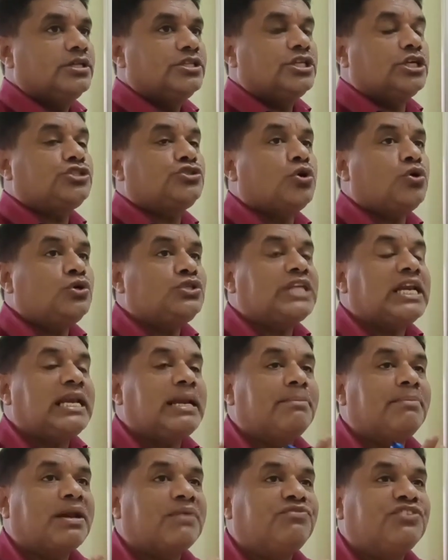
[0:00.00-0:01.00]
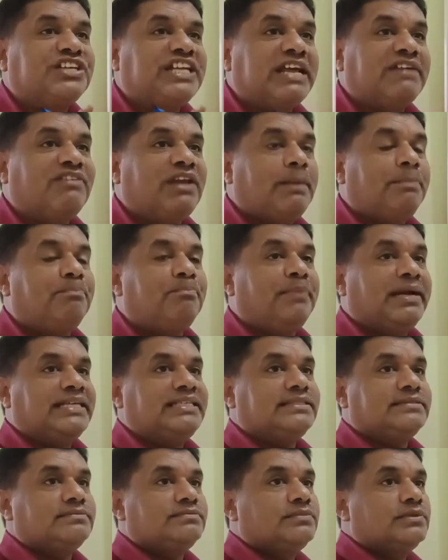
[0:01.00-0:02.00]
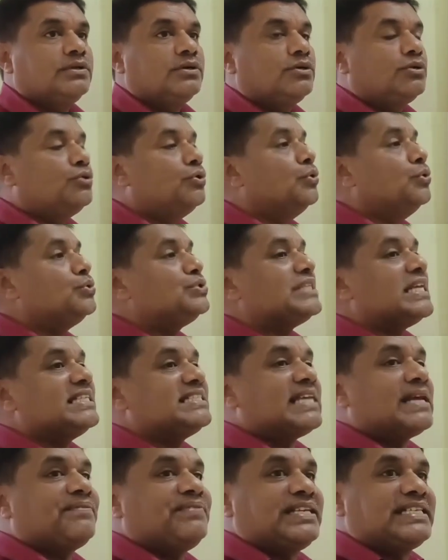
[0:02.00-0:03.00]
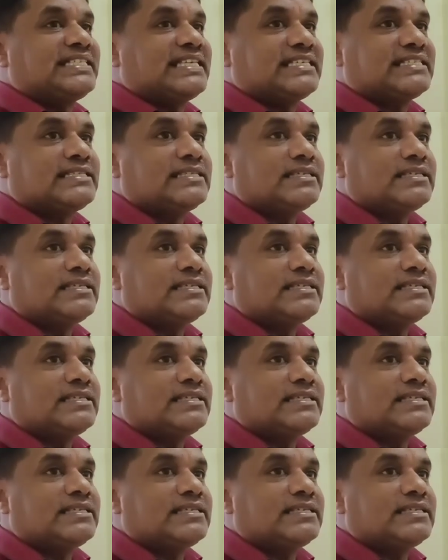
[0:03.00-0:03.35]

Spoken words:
the total number of development, goods and services,